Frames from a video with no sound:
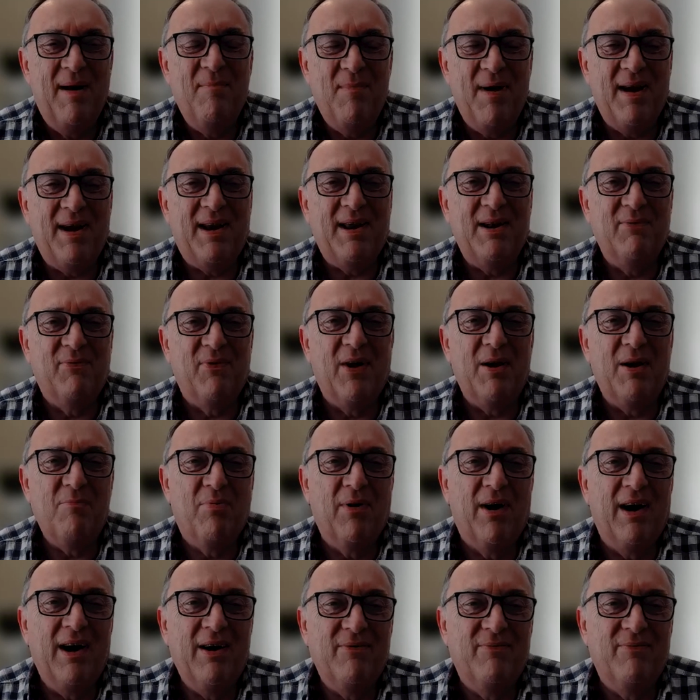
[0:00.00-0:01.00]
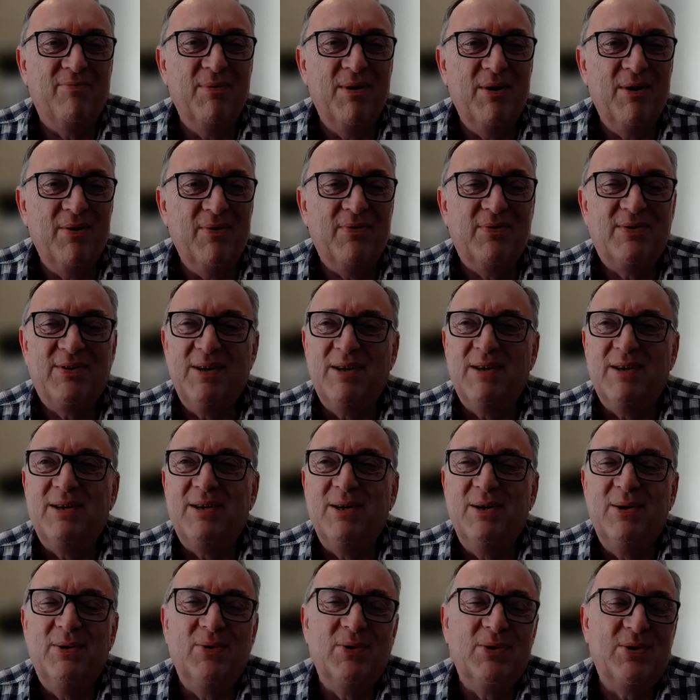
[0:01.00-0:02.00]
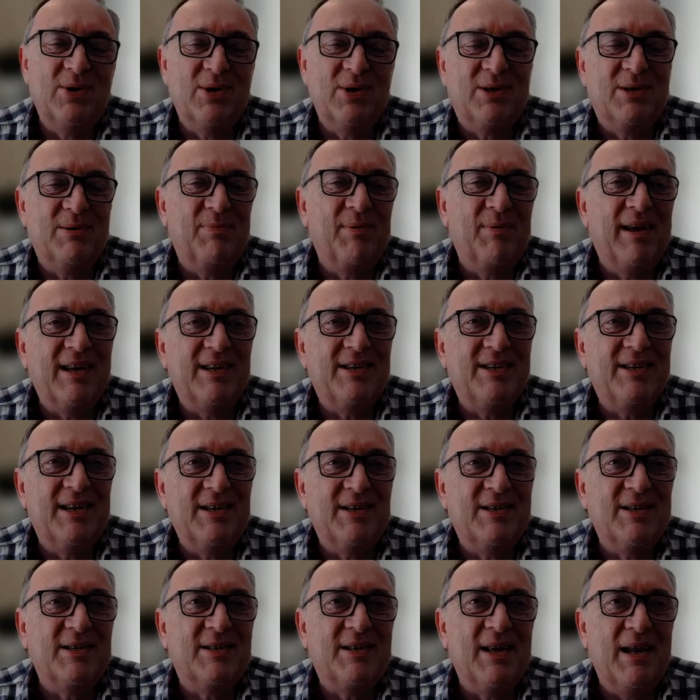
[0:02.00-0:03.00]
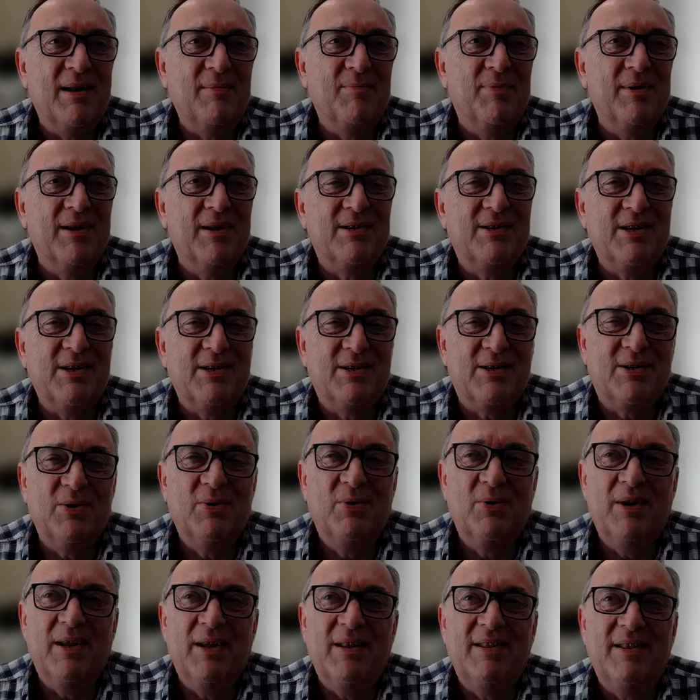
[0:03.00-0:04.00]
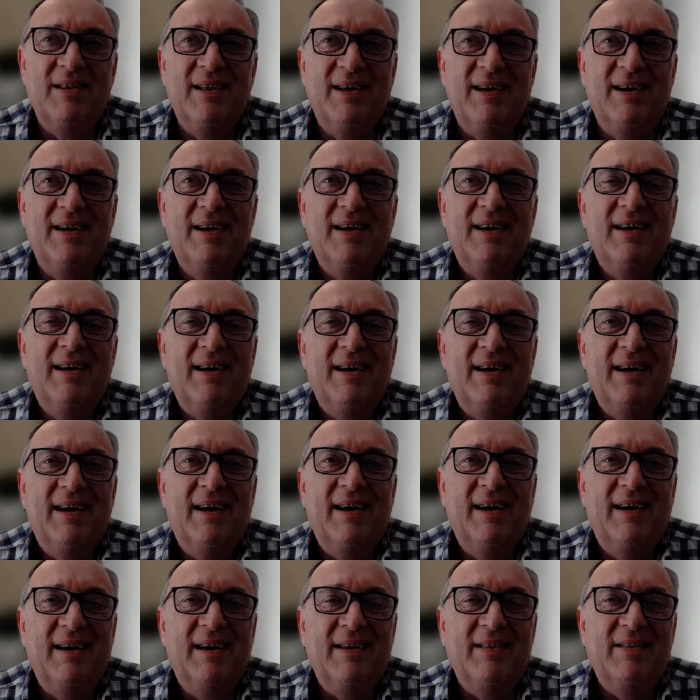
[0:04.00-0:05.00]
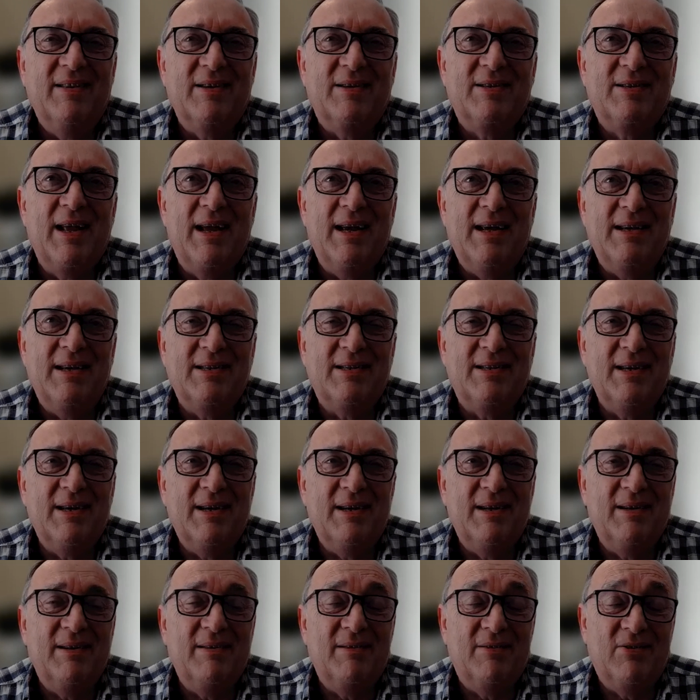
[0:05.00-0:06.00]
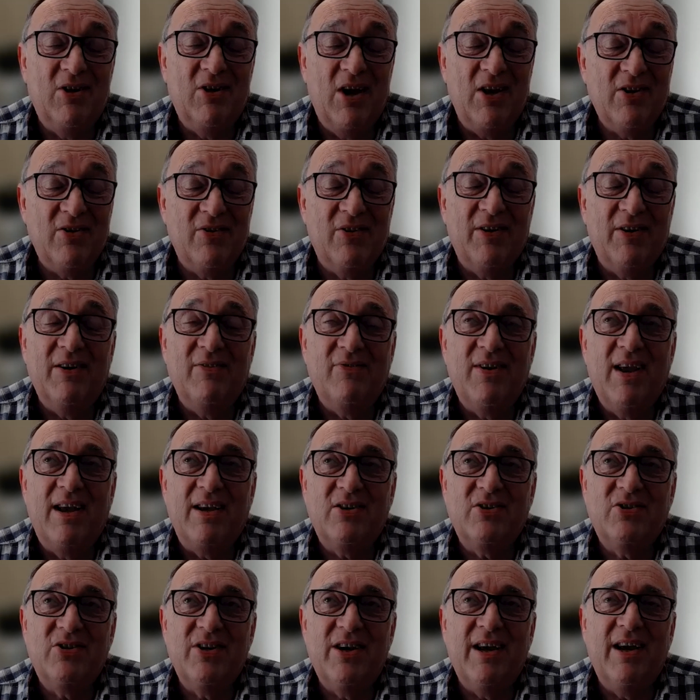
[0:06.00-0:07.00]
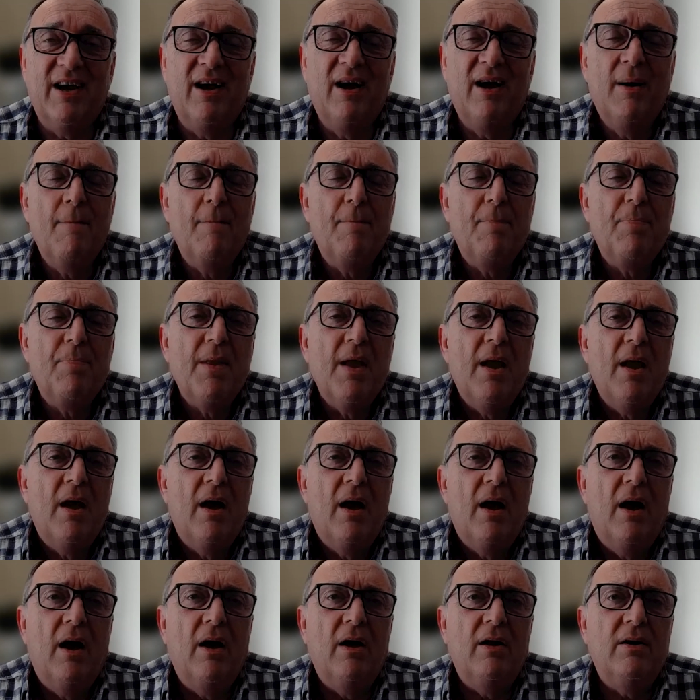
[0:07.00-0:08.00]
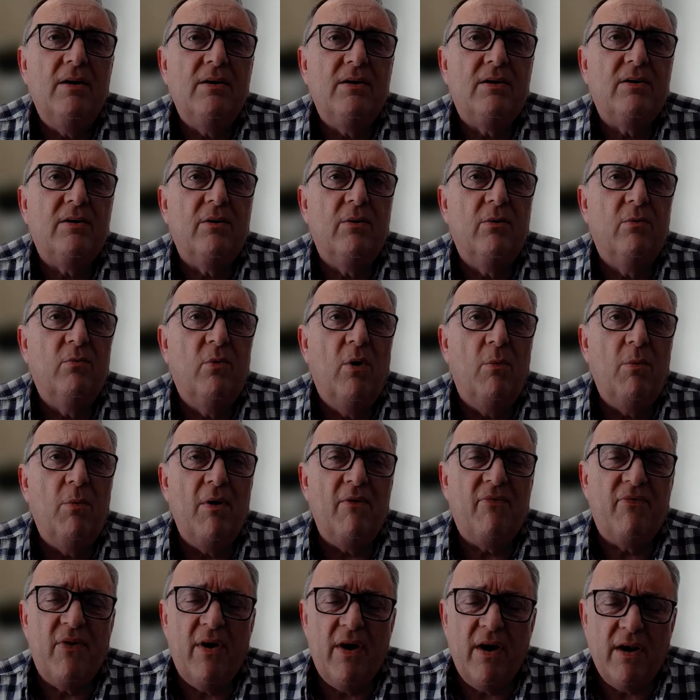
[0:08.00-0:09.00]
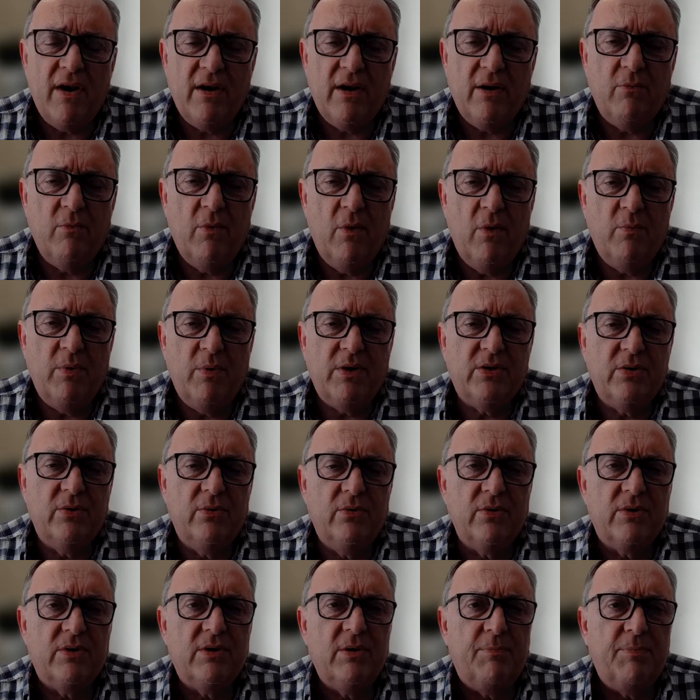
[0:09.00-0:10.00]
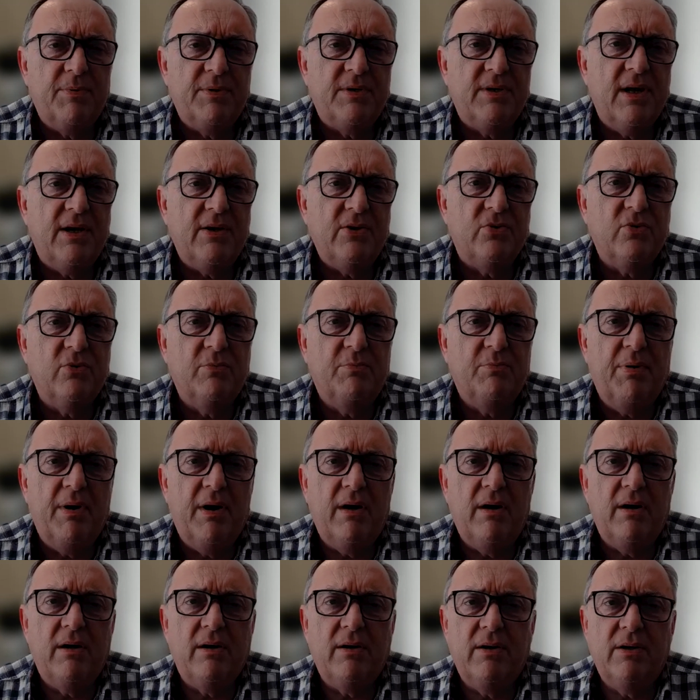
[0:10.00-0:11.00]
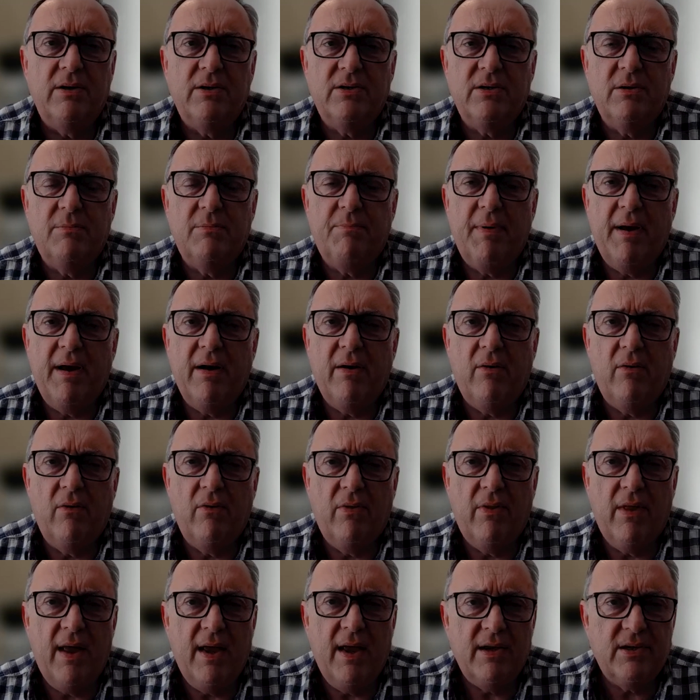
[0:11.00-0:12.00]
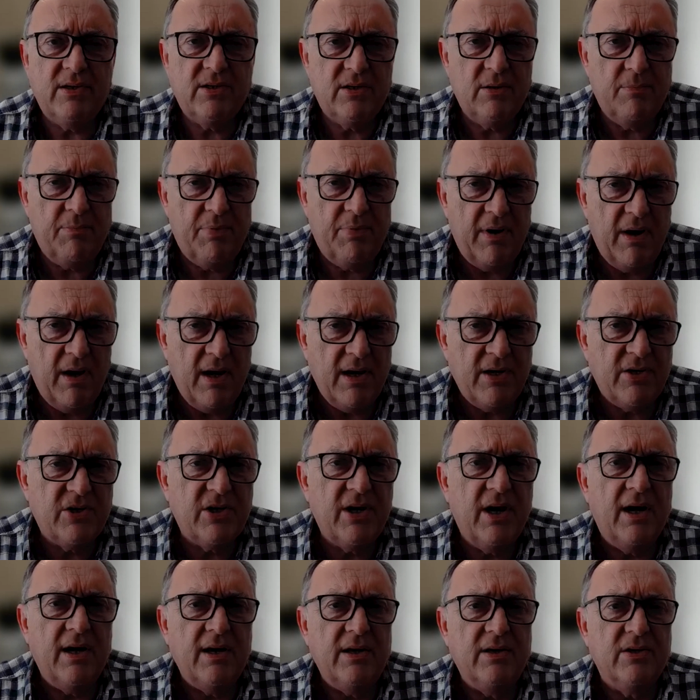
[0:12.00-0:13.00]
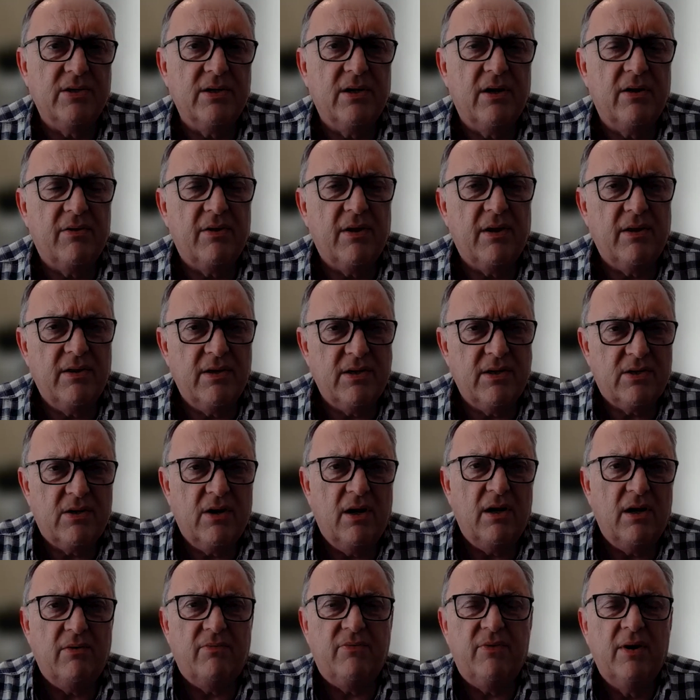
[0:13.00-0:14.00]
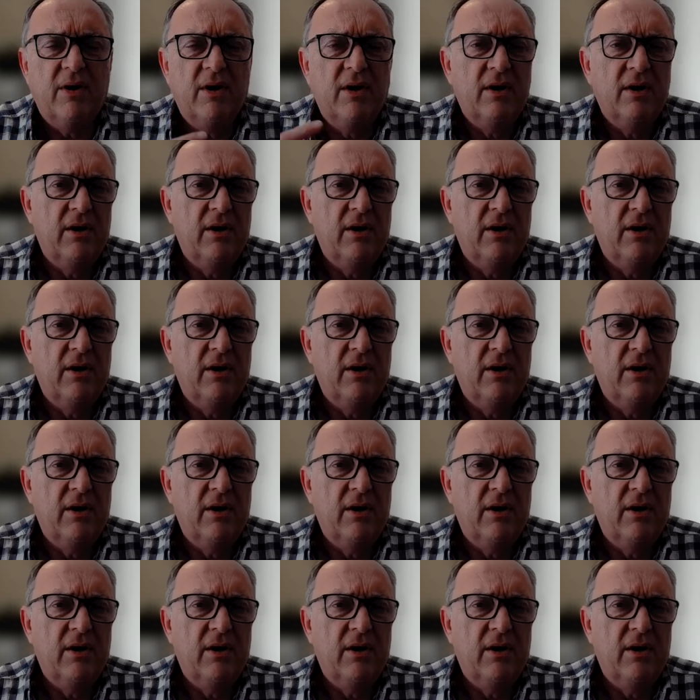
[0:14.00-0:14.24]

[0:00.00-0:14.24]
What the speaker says: making a very brave move to launch a supply chain sustainability school in the States in January of next year. And what we're finding when we talk to potential partners about their supply chains, and I think this kind of